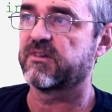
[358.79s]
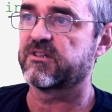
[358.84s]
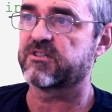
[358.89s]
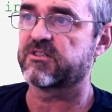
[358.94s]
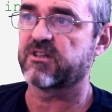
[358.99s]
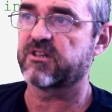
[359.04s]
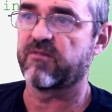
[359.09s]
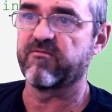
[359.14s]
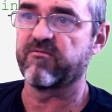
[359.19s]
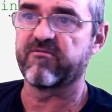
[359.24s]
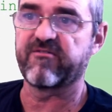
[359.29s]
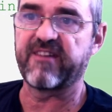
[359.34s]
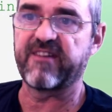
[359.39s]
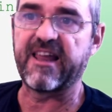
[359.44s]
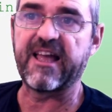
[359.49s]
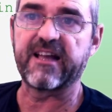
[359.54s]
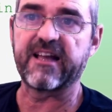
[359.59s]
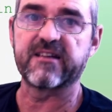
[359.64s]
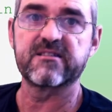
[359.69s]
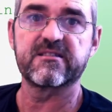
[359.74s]
some
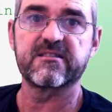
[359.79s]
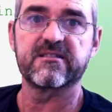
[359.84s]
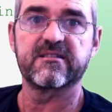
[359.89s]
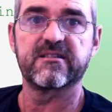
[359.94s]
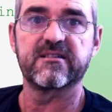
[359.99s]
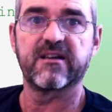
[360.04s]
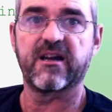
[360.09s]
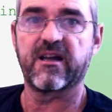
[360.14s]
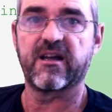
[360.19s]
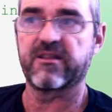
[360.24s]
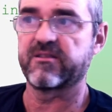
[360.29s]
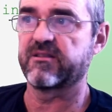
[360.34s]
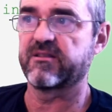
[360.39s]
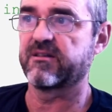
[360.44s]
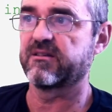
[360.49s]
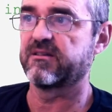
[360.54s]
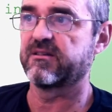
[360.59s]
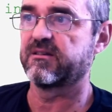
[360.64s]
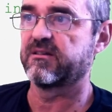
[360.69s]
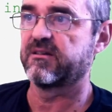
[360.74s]
flags
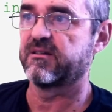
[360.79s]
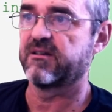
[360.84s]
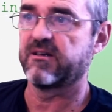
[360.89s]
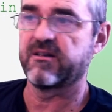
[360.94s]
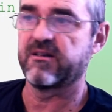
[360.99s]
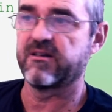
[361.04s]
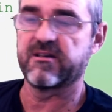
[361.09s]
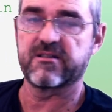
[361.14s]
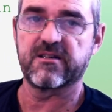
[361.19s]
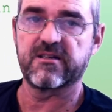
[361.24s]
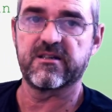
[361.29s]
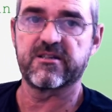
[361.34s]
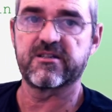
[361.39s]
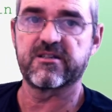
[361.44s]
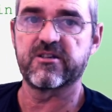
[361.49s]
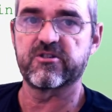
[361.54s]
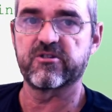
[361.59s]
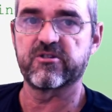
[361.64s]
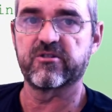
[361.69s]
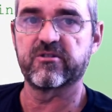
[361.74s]
and
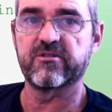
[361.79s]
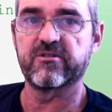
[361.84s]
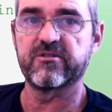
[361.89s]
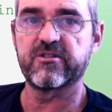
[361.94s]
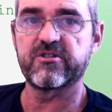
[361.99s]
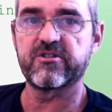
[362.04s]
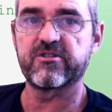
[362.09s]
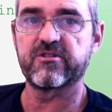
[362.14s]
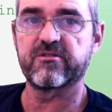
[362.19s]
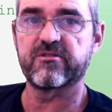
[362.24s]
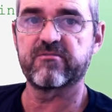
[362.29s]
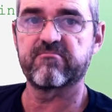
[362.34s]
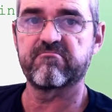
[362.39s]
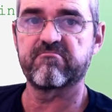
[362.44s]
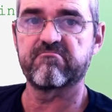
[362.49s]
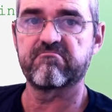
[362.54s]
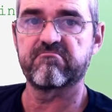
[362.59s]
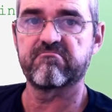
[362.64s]
initialization condition